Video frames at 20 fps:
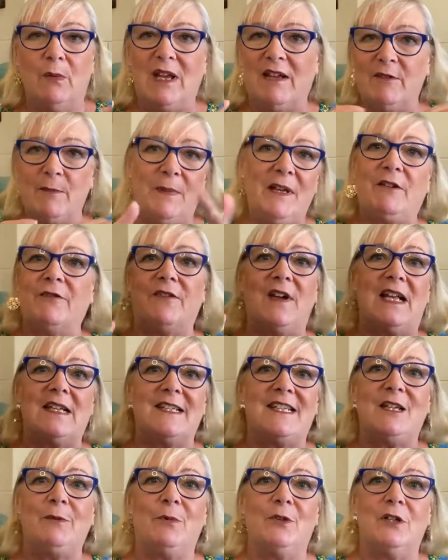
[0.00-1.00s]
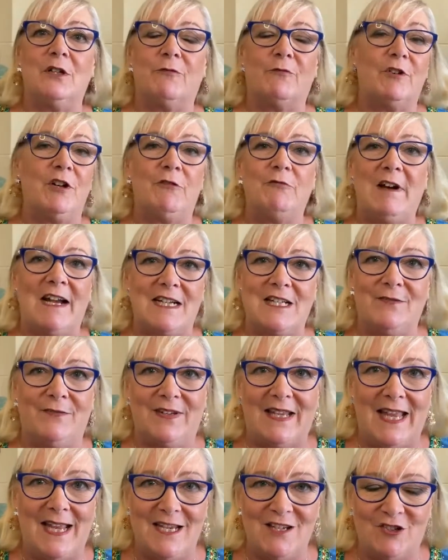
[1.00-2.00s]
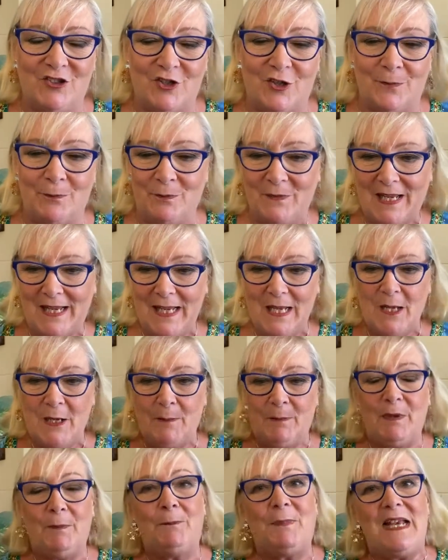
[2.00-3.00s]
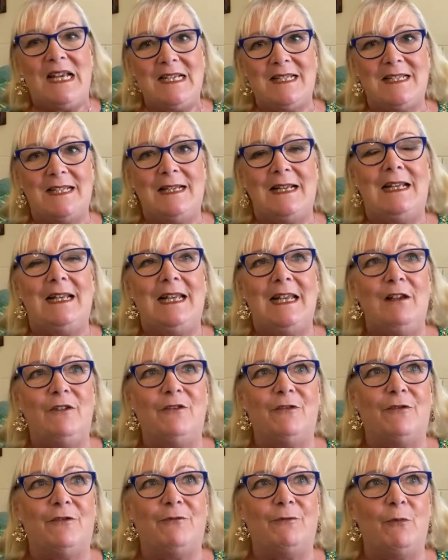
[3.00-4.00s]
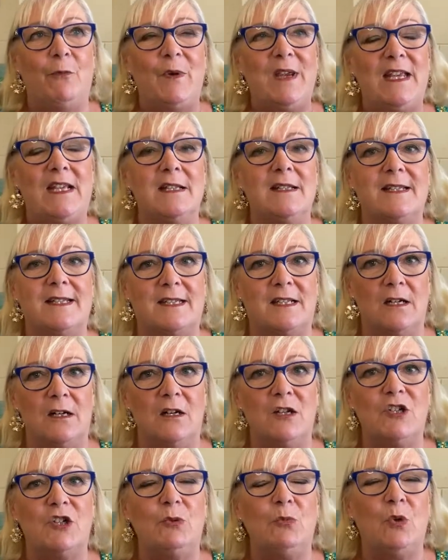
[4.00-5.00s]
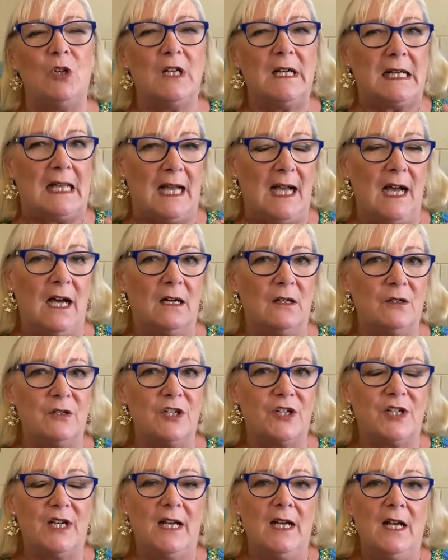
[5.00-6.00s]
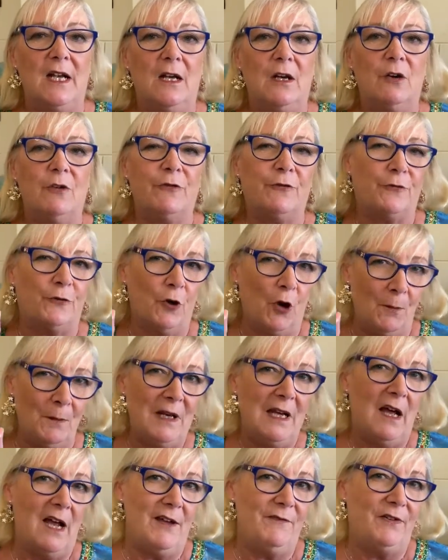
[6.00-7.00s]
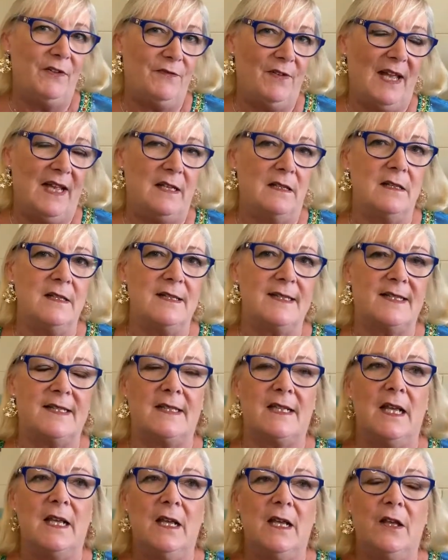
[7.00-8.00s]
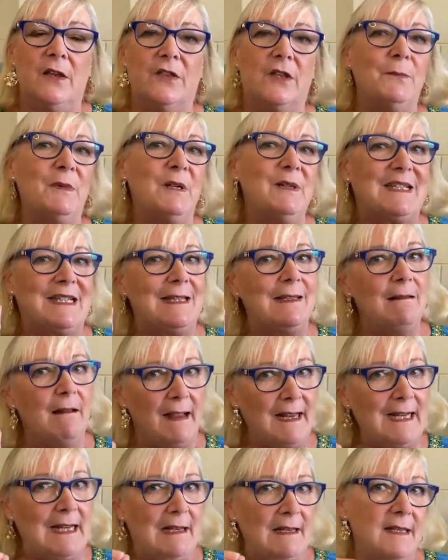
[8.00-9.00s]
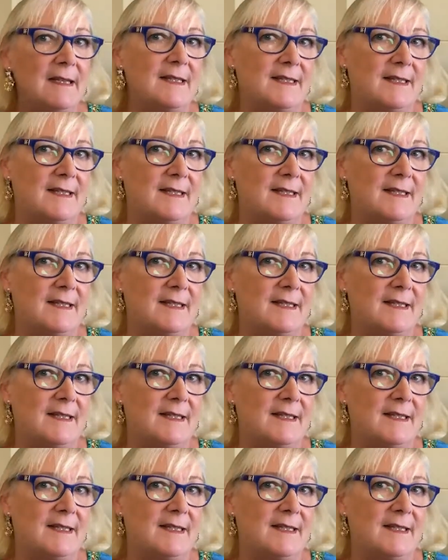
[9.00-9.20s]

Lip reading: have a big fancy word for it, rectification. But basically, we can start to work out from life events the most likely